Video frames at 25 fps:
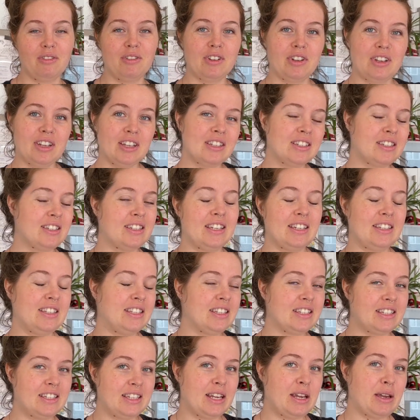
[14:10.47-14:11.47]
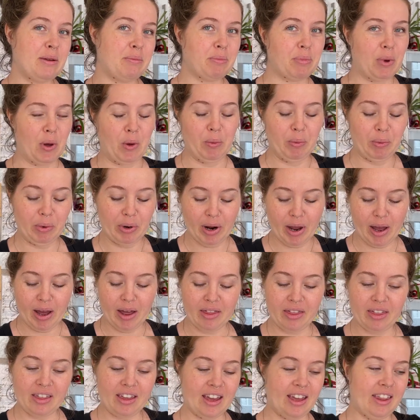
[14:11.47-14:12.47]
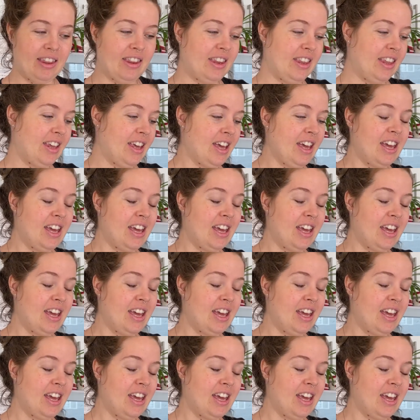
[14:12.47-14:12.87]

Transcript: consistency bone broth and